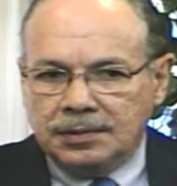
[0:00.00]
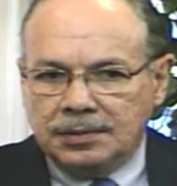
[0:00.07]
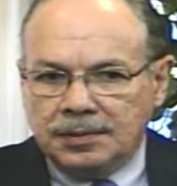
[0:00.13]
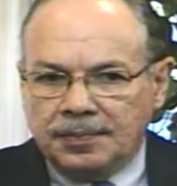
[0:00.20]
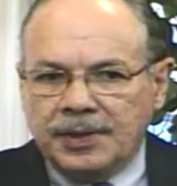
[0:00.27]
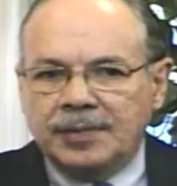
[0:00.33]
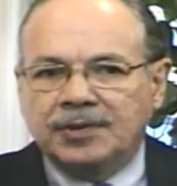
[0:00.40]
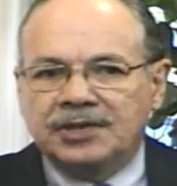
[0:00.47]

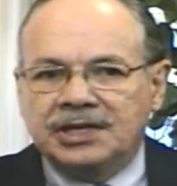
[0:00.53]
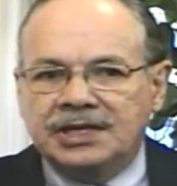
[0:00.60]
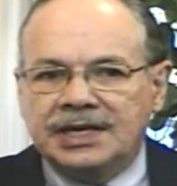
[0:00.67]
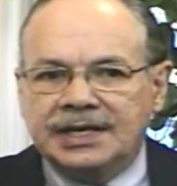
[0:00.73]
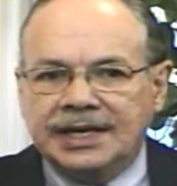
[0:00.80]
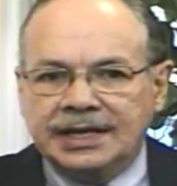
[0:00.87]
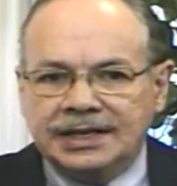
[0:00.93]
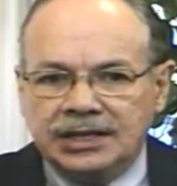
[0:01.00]
the people that he,
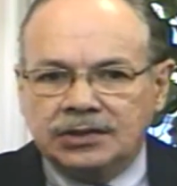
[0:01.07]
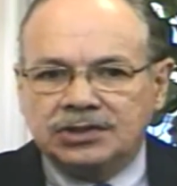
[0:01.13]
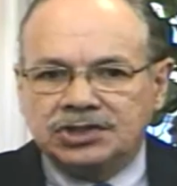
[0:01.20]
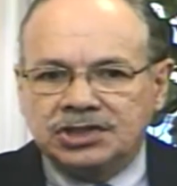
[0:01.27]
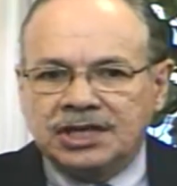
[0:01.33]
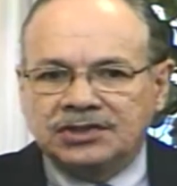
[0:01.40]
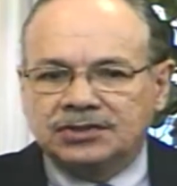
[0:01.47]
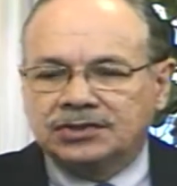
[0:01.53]
he or
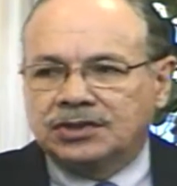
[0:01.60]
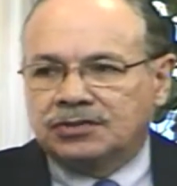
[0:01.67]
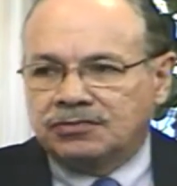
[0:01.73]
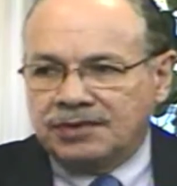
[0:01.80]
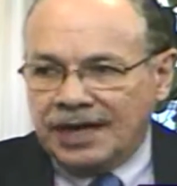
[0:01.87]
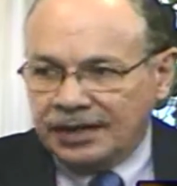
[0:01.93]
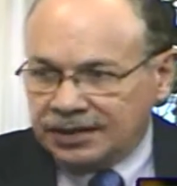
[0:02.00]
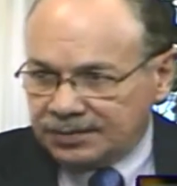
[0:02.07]
she has to
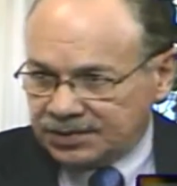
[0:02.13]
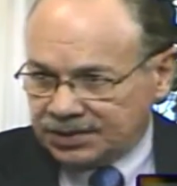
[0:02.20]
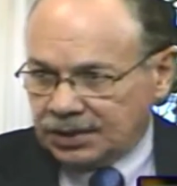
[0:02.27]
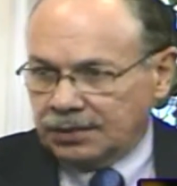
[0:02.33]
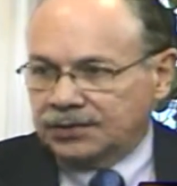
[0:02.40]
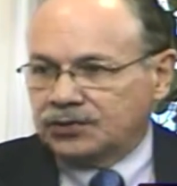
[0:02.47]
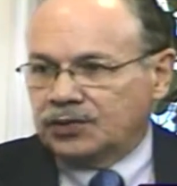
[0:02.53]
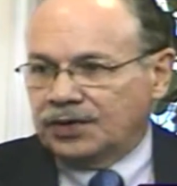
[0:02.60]
surround
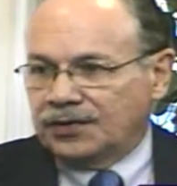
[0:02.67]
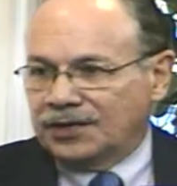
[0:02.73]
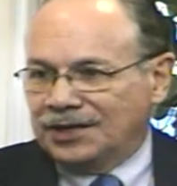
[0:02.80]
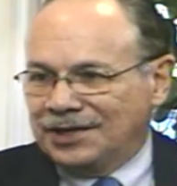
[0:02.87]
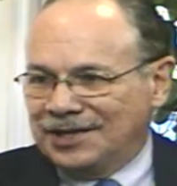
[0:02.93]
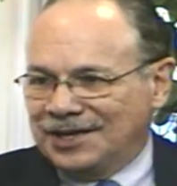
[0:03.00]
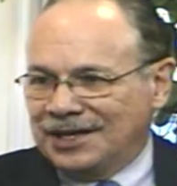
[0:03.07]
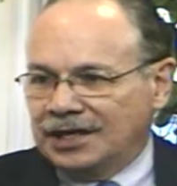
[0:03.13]
themselves with
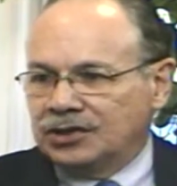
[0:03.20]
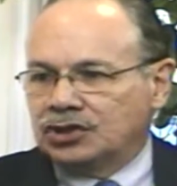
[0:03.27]
right.